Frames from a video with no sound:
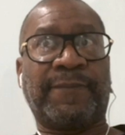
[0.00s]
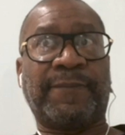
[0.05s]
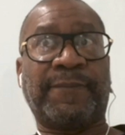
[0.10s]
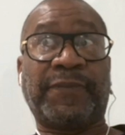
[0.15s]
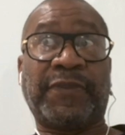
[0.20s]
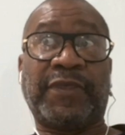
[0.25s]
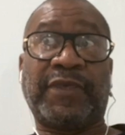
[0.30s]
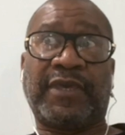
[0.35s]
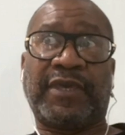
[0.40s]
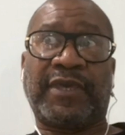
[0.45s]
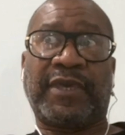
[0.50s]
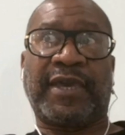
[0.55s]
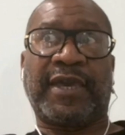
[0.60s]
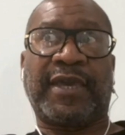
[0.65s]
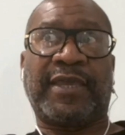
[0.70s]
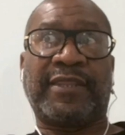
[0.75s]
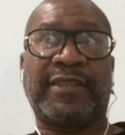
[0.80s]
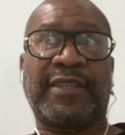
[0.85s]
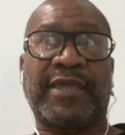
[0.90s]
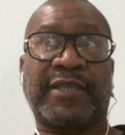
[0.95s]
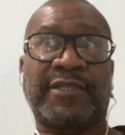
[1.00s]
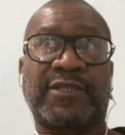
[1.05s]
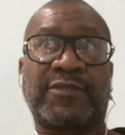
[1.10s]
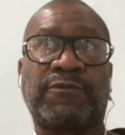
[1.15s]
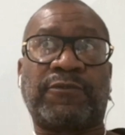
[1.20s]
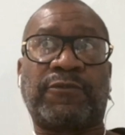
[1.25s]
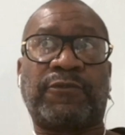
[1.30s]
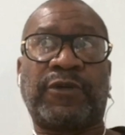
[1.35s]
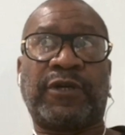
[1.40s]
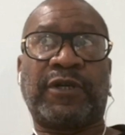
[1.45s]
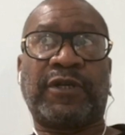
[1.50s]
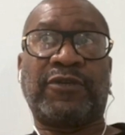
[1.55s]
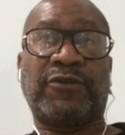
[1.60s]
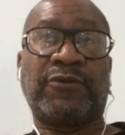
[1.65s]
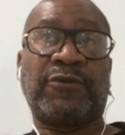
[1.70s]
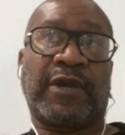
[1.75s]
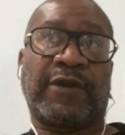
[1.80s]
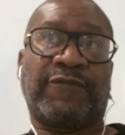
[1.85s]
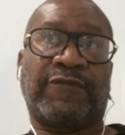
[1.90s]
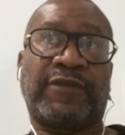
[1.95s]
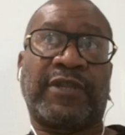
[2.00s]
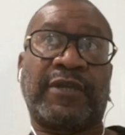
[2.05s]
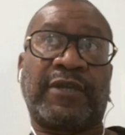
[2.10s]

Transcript: come, and that's where I